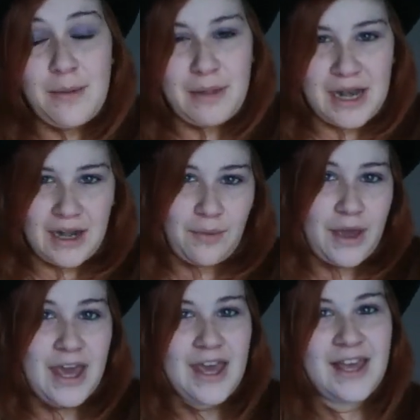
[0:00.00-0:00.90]
But
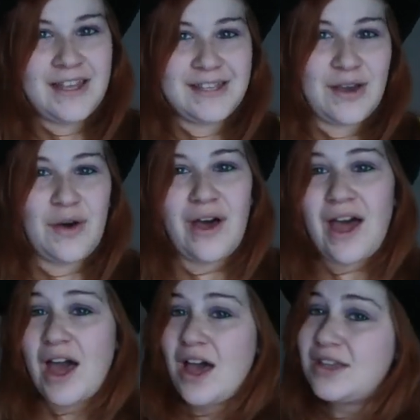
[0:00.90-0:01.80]
anyway, so
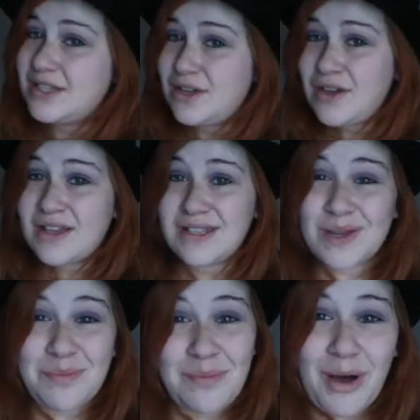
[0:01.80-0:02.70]
I'll see you guys
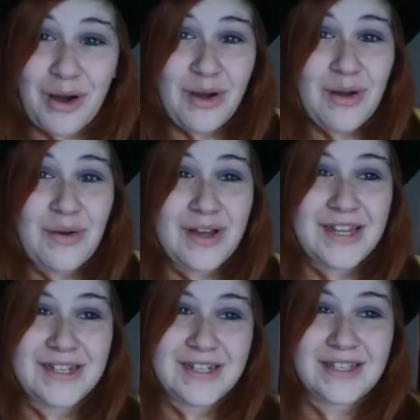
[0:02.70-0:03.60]
tomorrow,
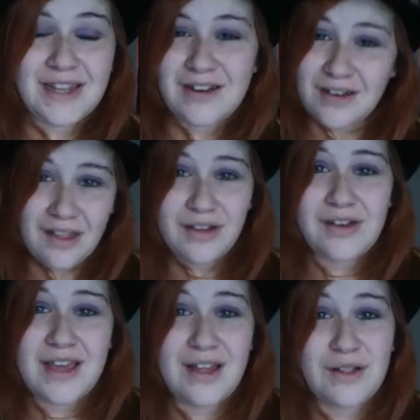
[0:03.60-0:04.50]
just
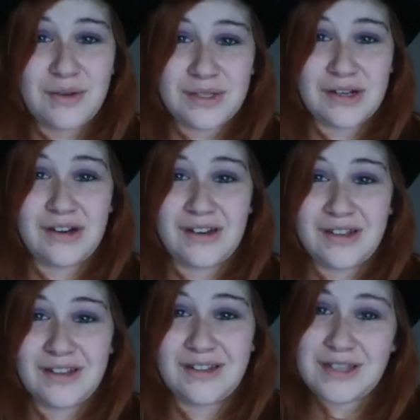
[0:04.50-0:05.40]
another day closer
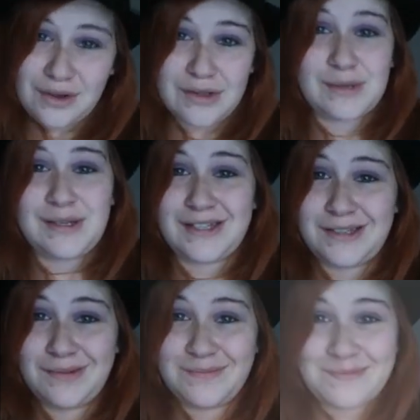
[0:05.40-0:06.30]
to Christmas.